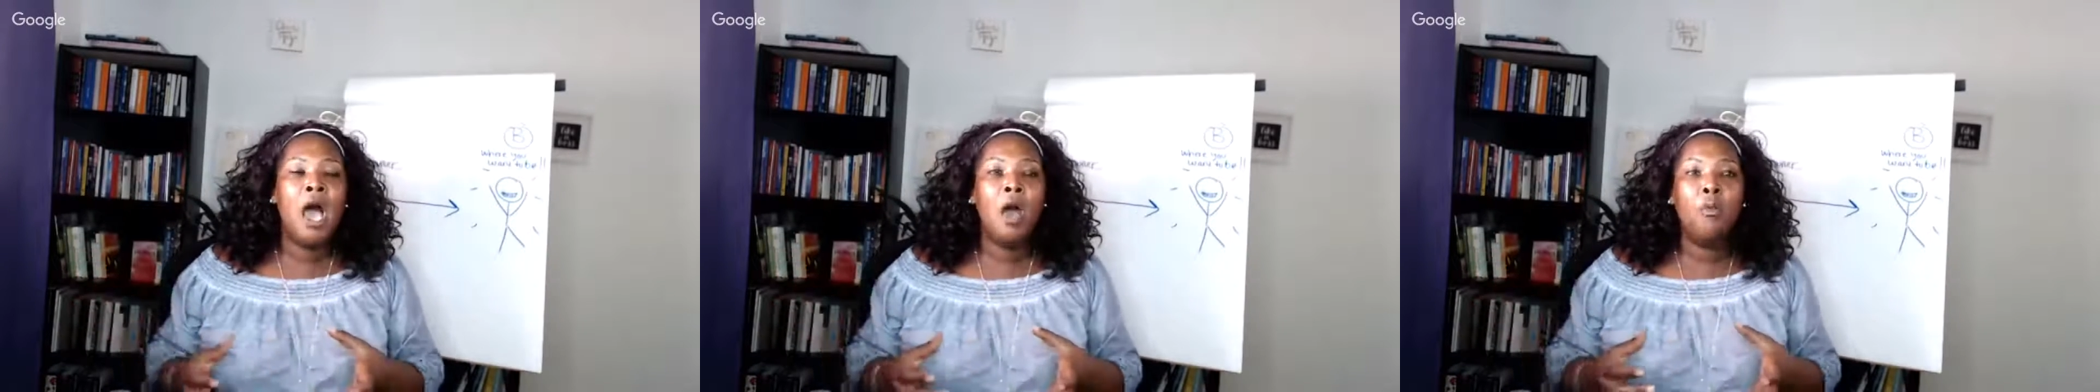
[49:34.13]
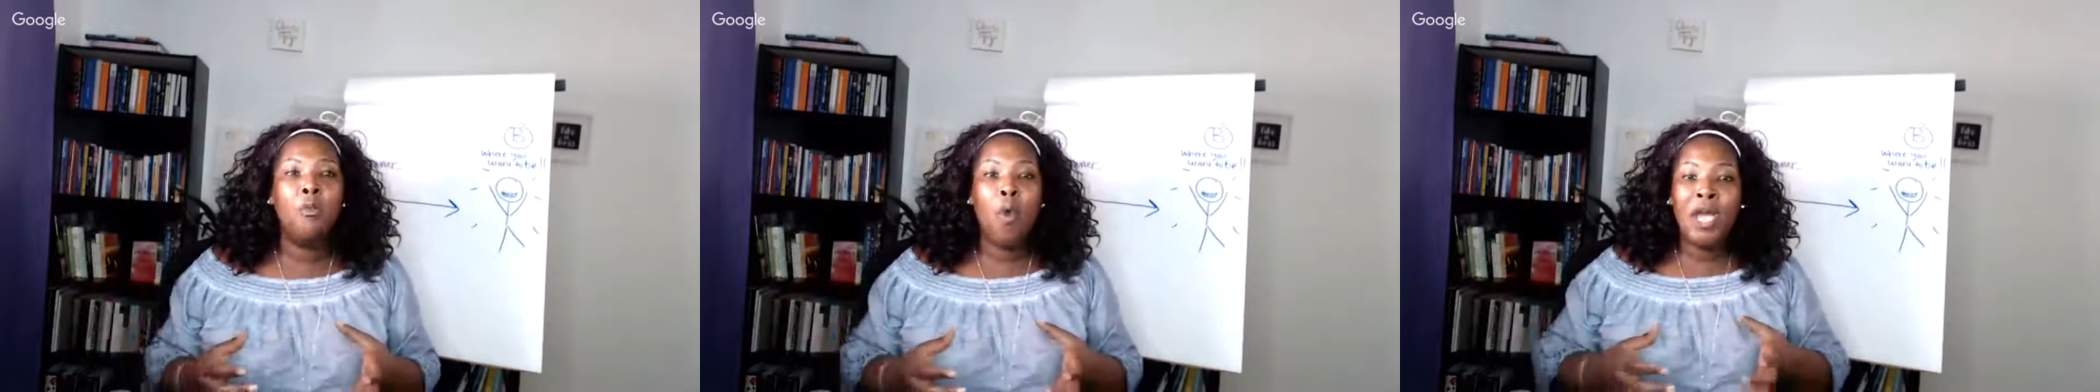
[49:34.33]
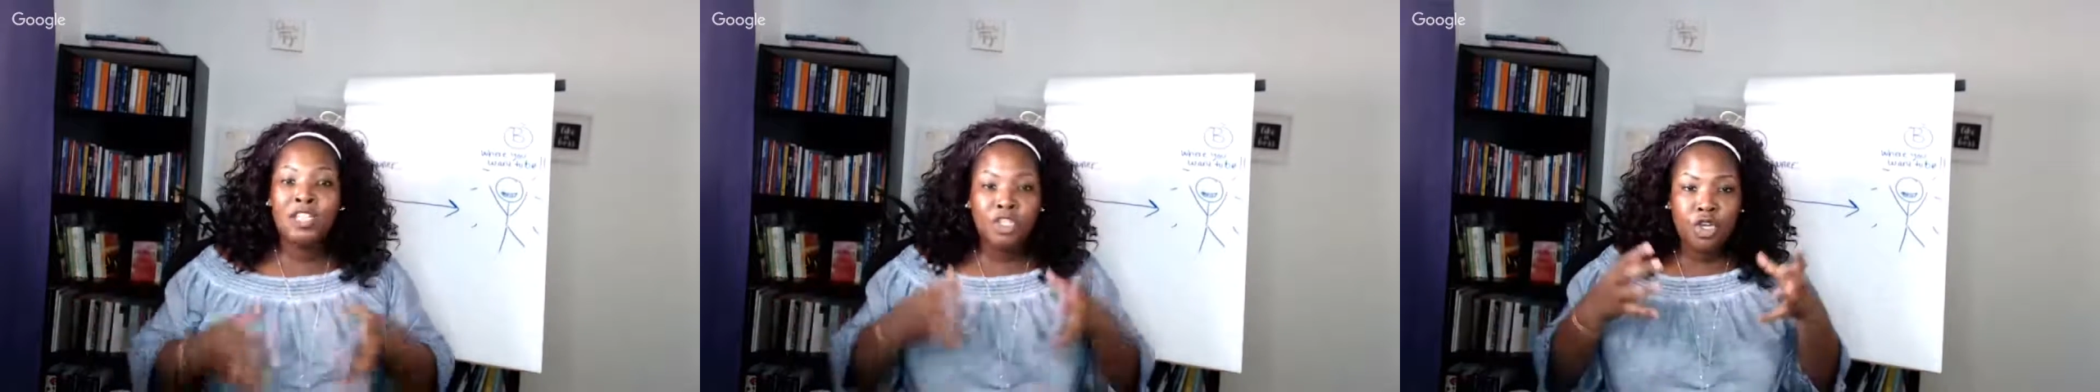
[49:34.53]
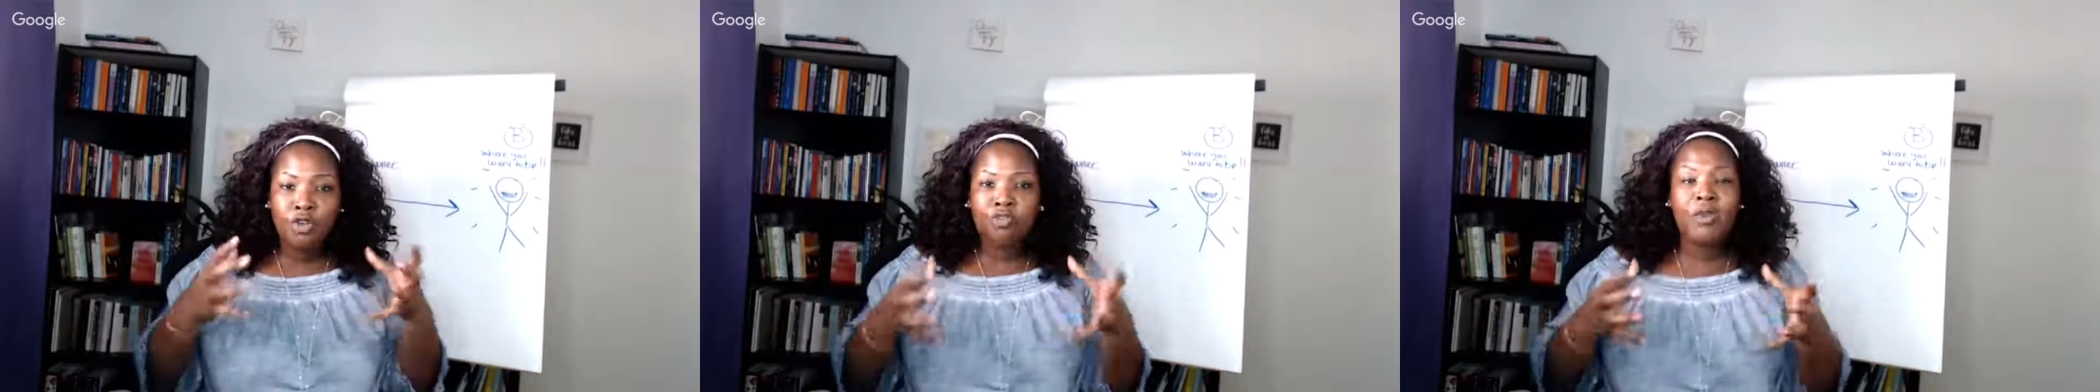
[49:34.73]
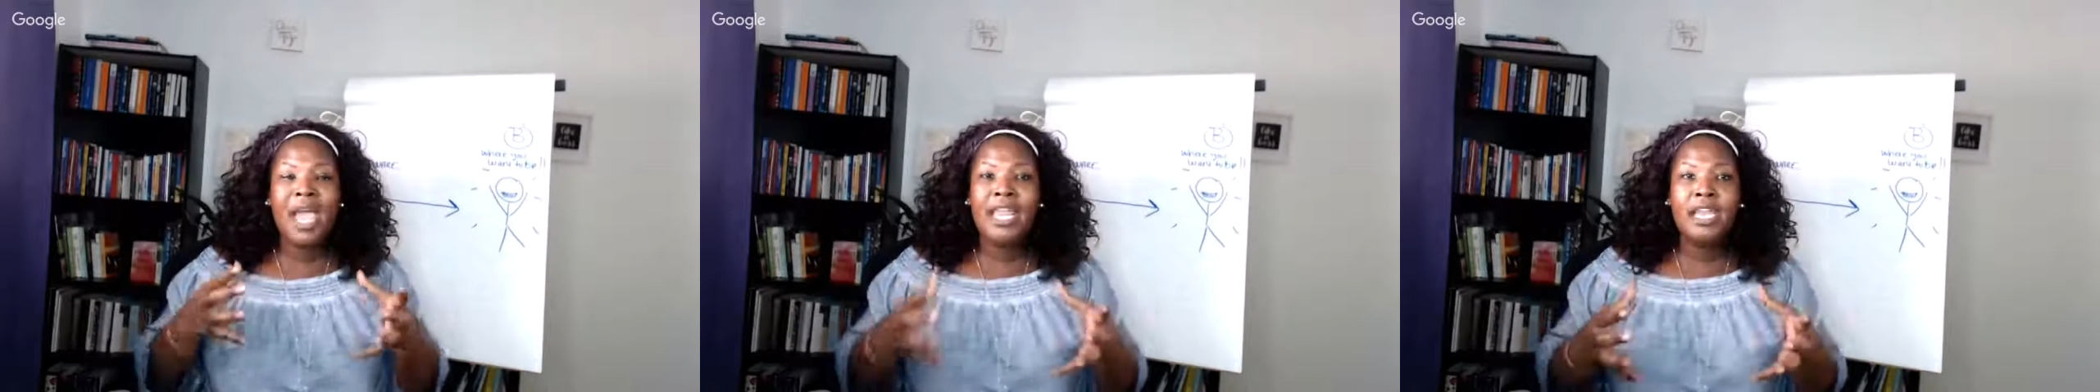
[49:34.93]
Once you're
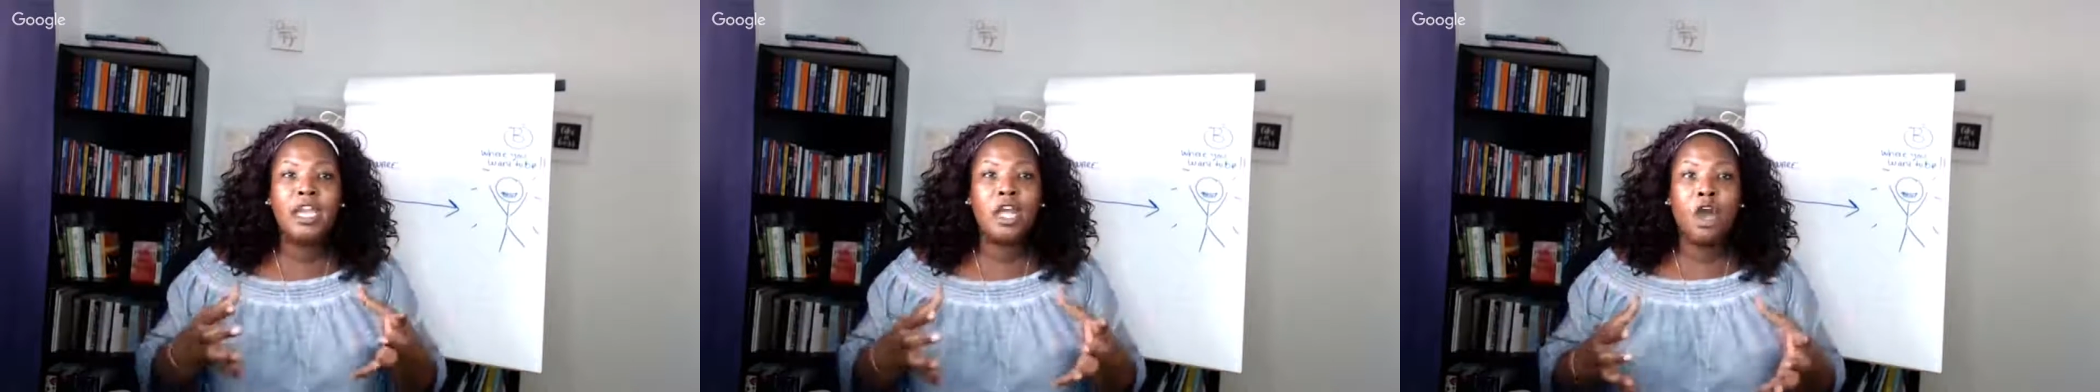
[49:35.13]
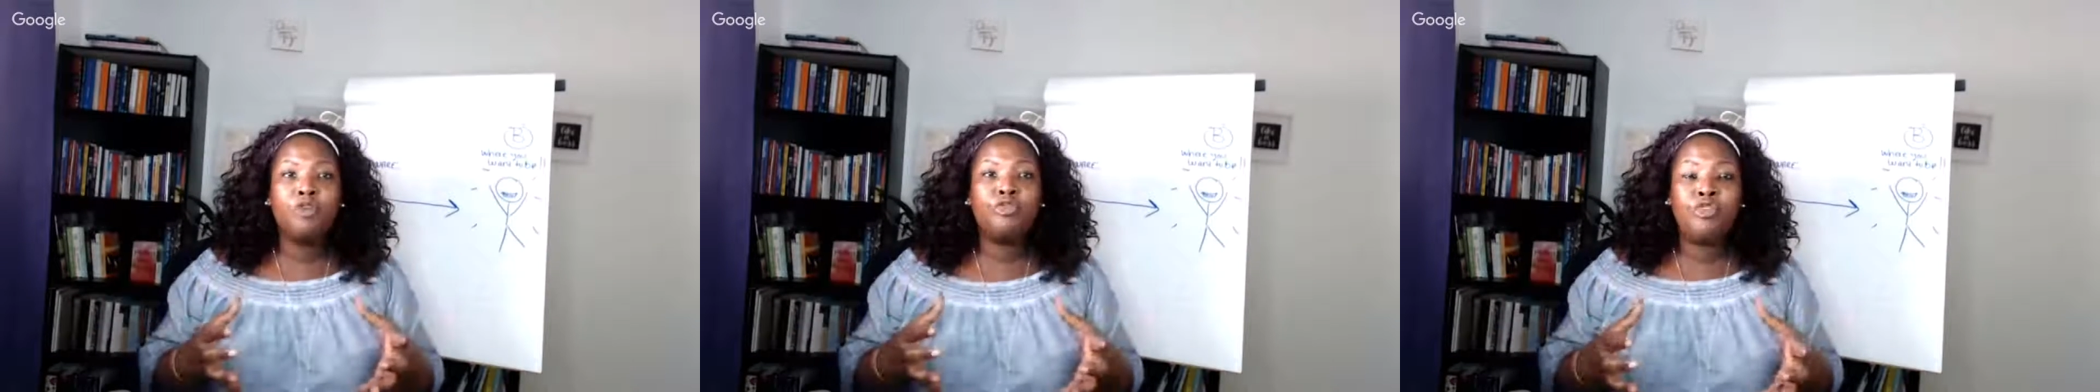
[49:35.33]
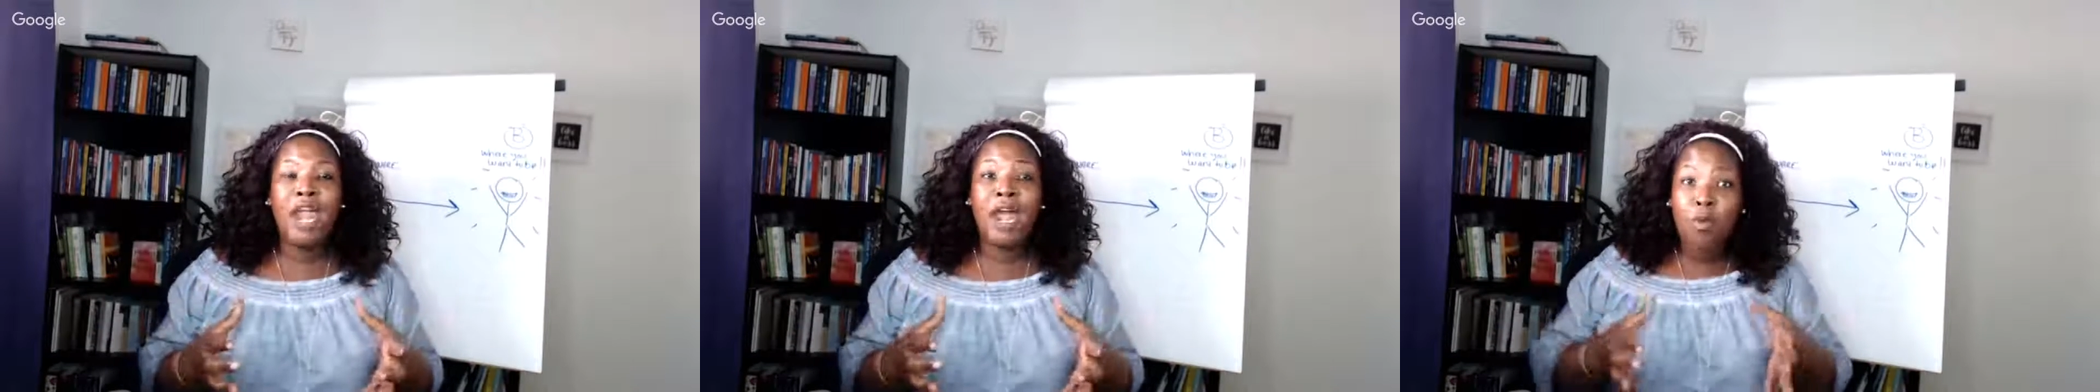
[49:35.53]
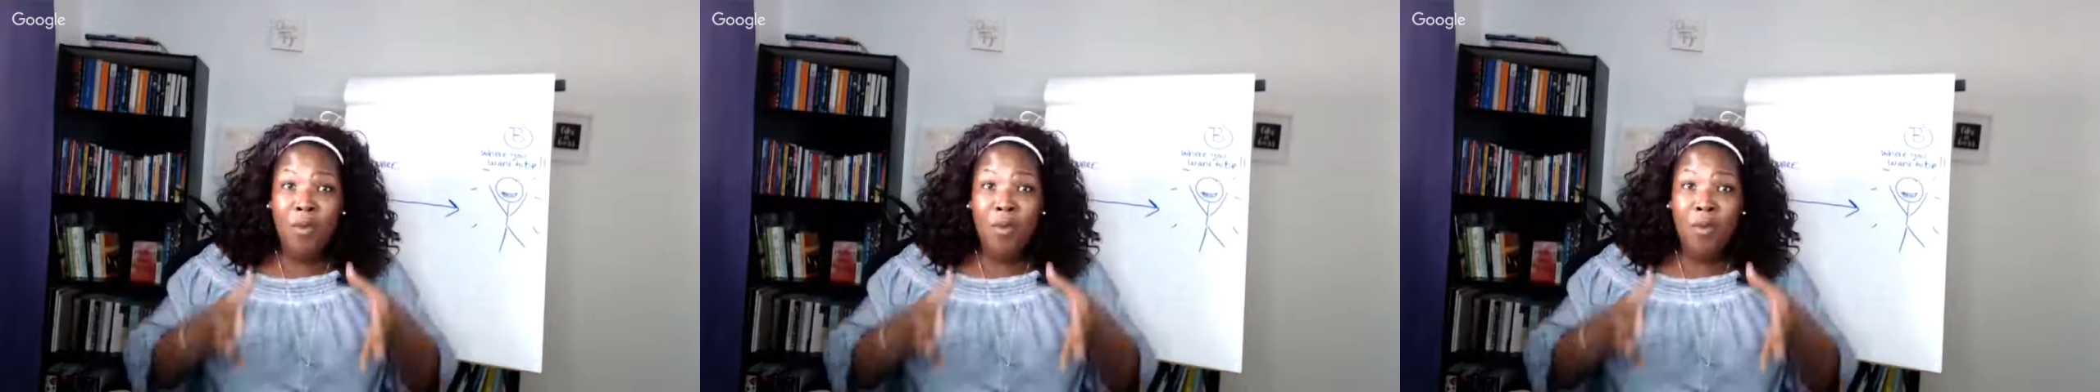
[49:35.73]
ready to go through that,